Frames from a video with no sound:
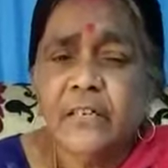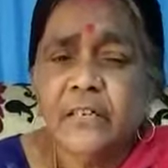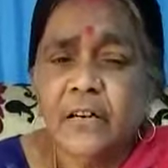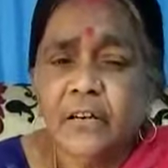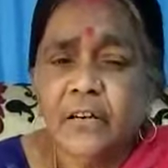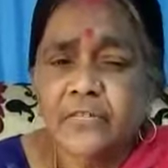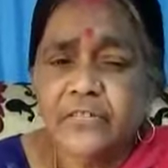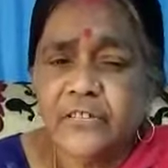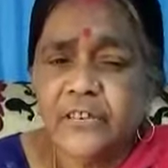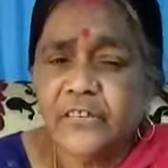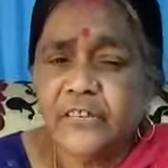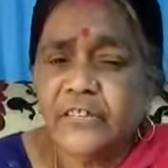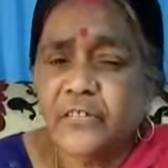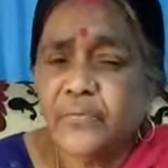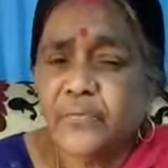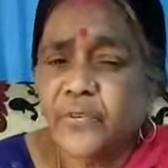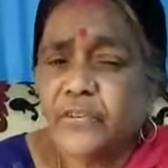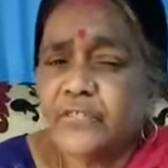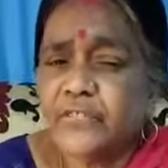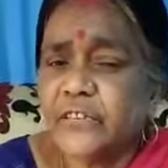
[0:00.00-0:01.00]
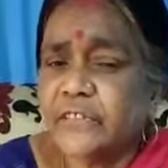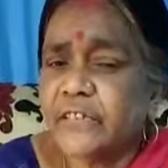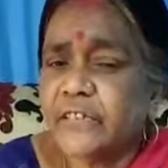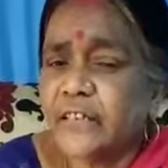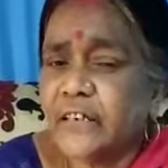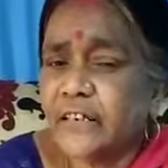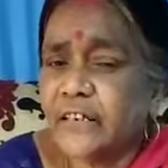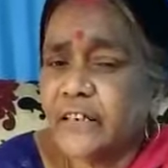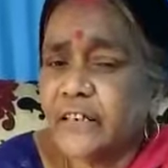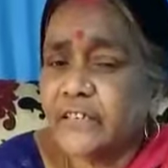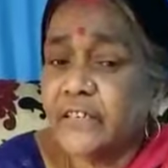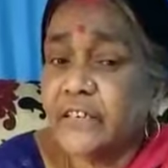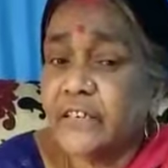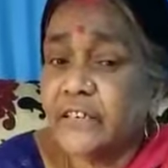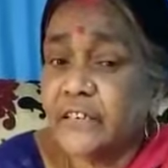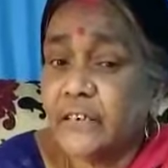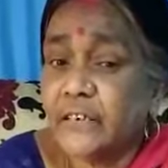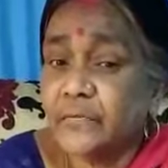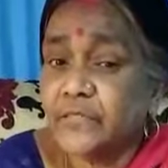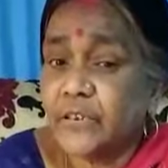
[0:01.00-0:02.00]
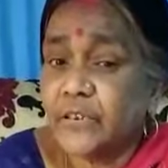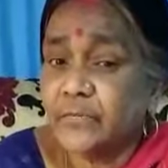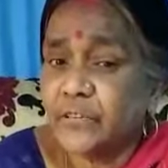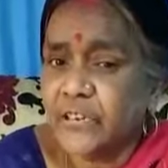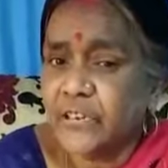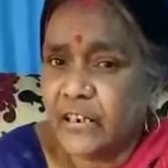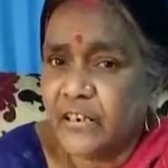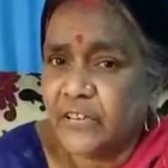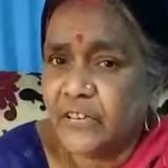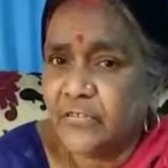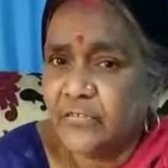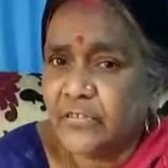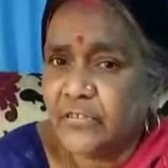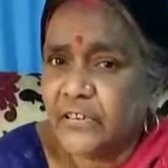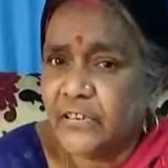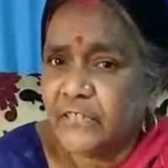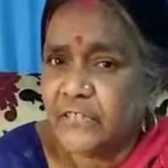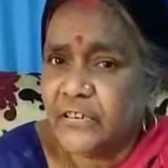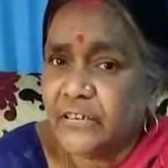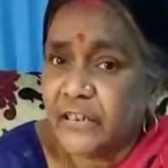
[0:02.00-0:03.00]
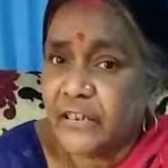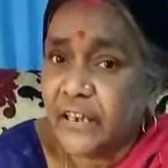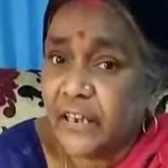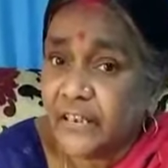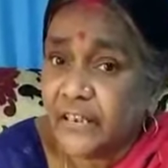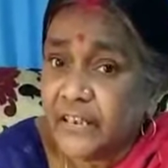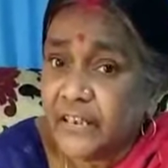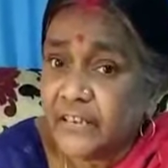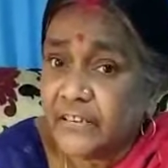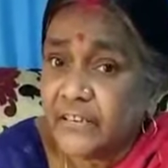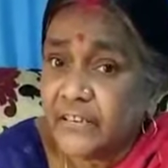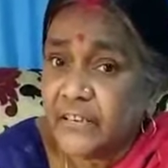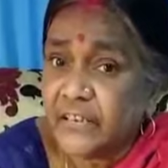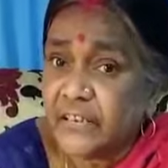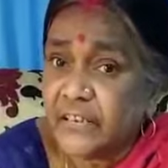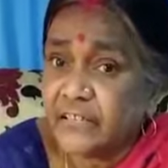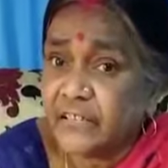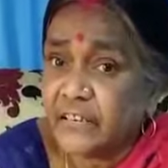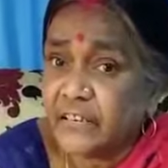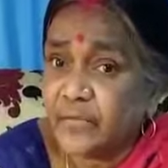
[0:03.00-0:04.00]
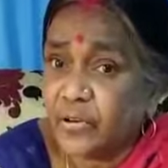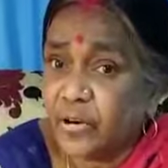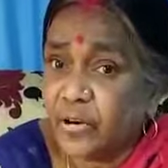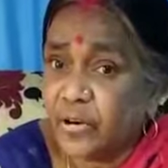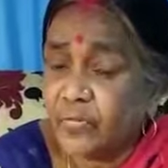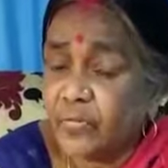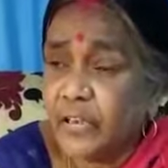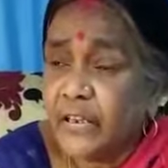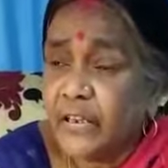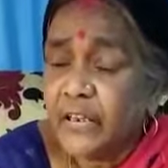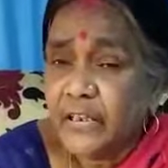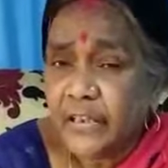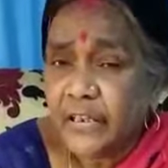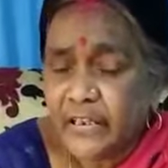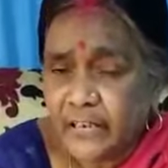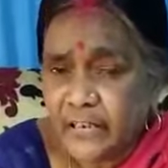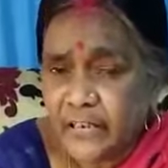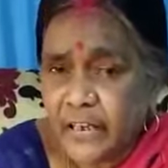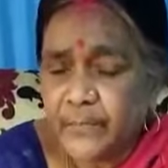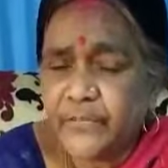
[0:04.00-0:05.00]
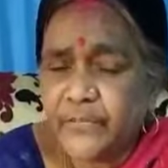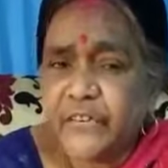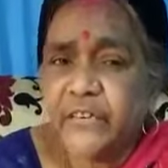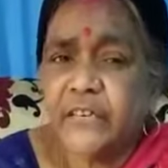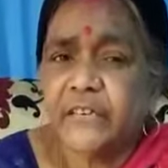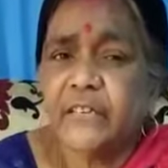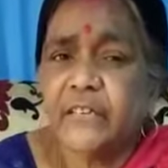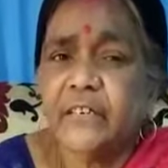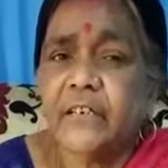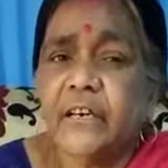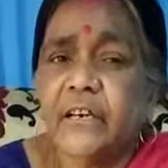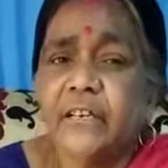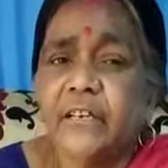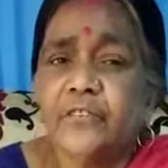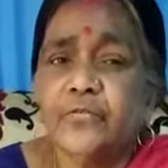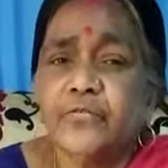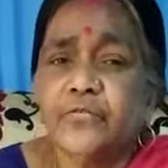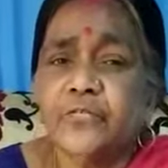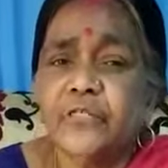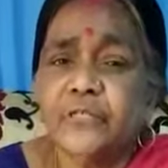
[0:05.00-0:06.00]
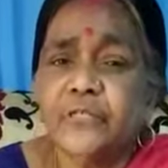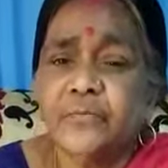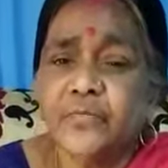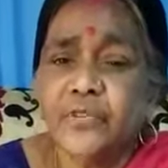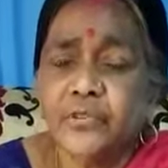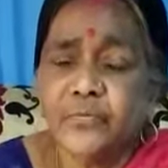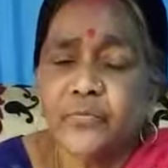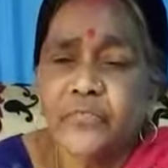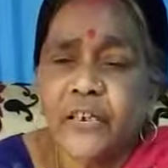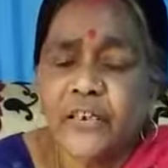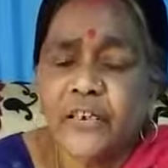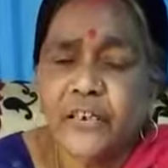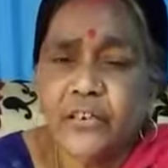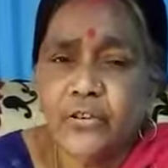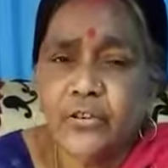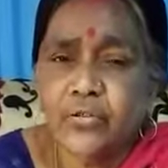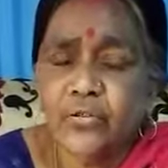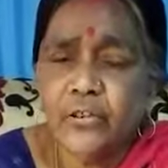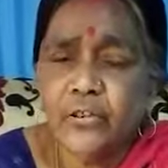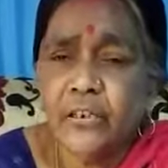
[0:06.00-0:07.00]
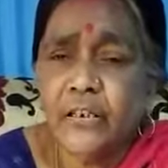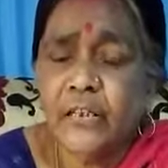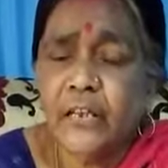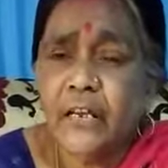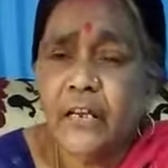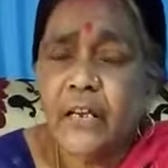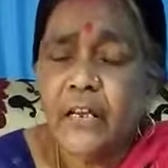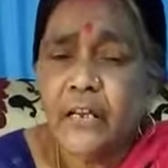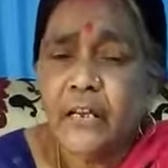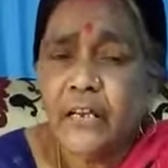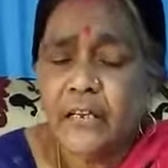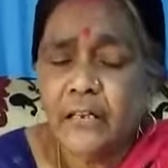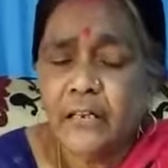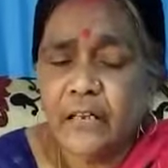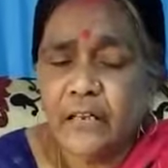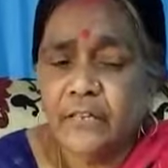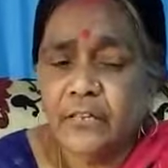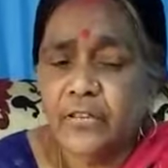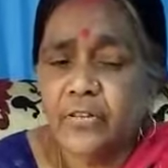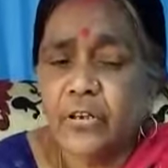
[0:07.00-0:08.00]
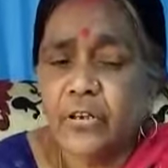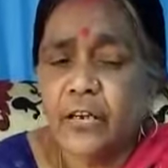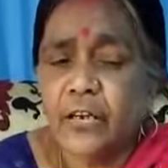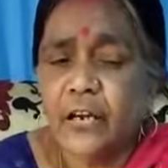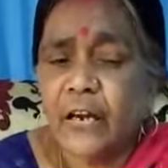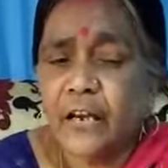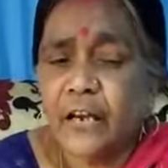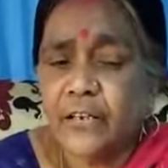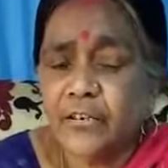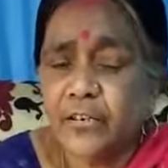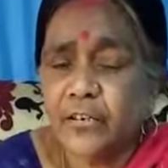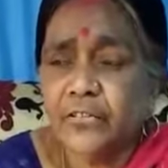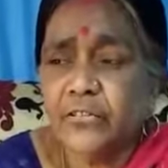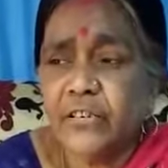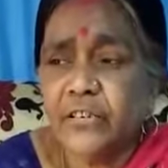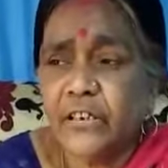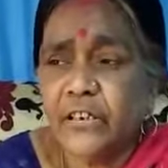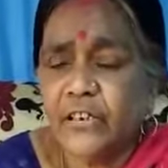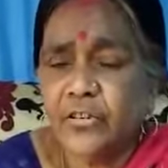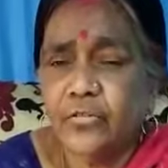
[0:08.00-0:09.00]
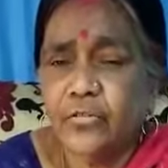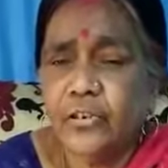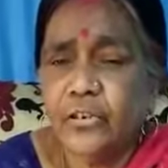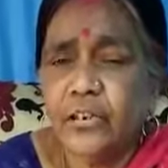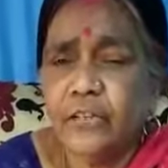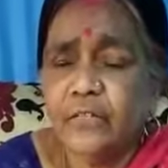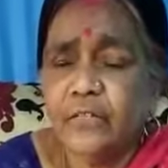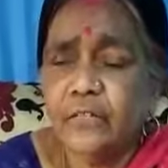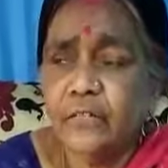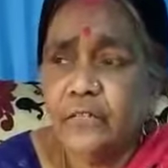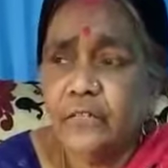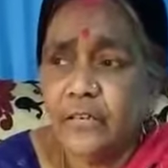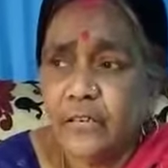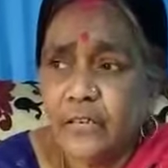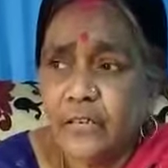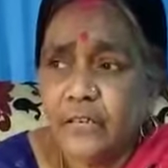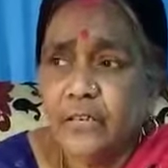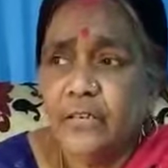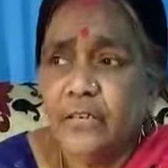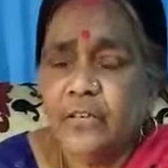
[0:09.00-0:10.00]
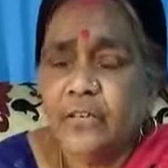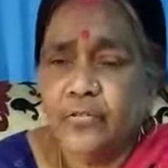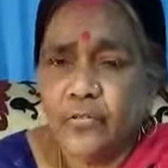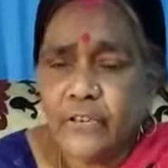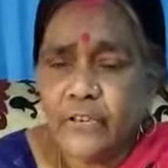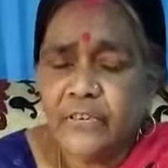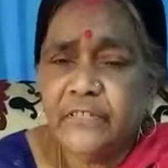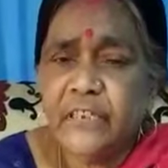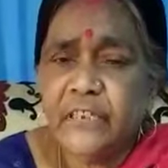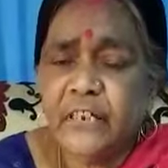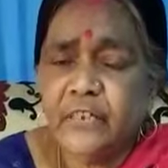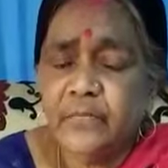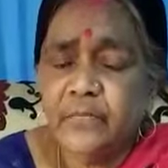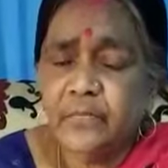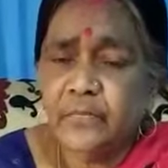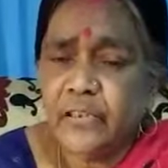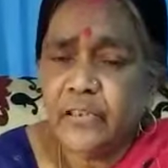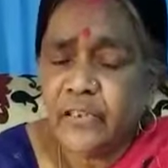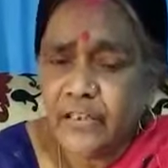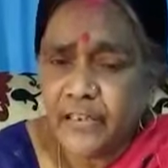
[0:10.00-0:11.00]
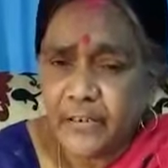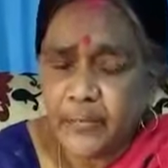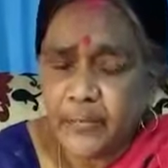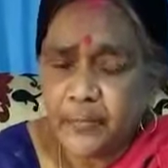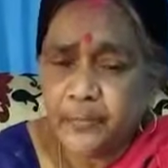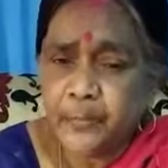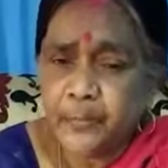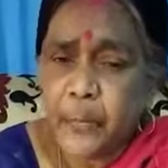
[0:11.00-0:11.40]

oxidation process occurs in terms of dehydrogenation. NAD is involved in capturing the hydrogen from the hydroxy enoyl coenzyme A.